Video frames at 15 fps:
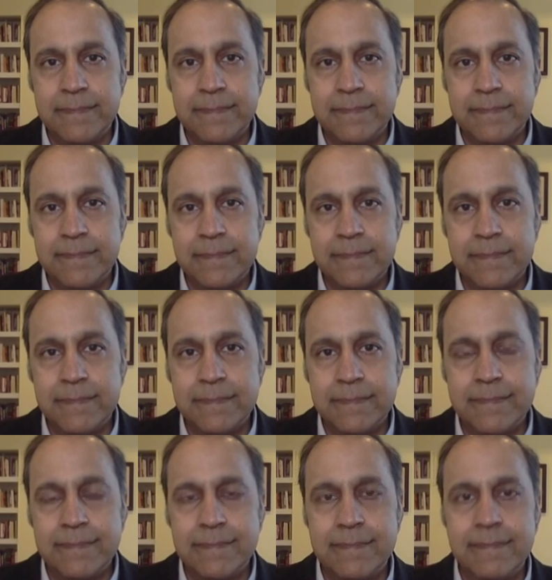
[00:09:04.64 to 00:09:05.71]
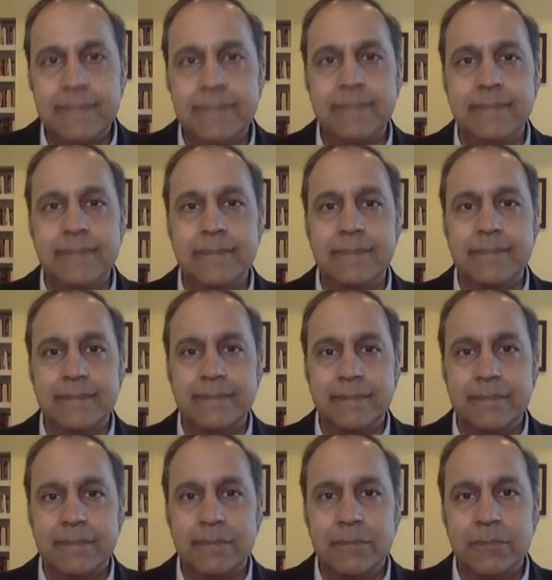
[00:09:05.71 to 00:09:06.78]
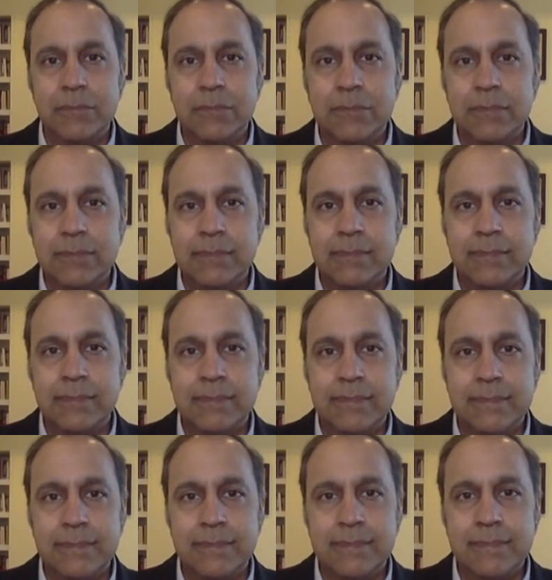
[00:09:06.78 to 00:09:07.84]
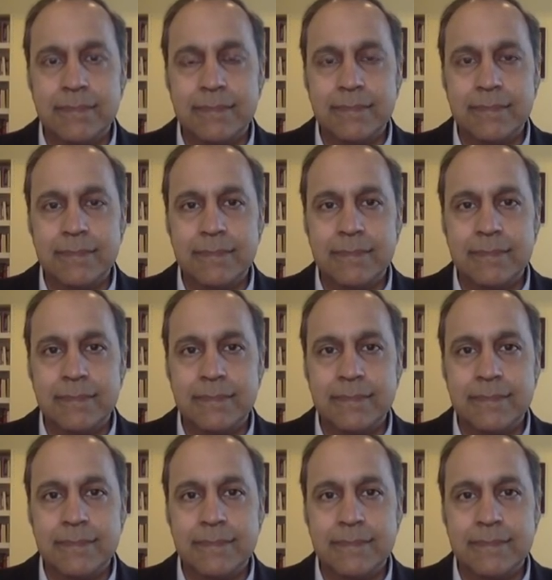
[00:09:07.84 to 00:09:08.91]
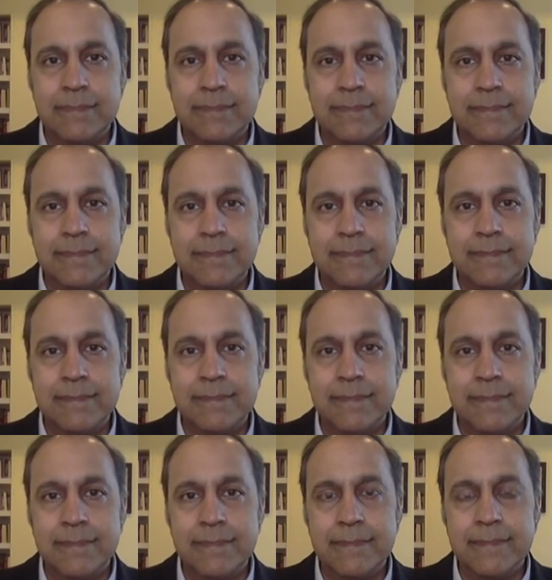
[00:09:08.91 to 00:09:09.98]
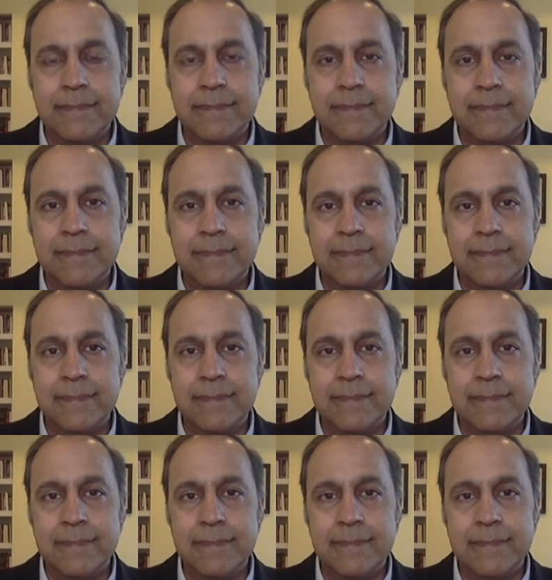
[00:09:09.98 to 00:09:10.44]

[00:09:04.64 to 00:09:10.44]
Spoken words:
The person shown says nothing.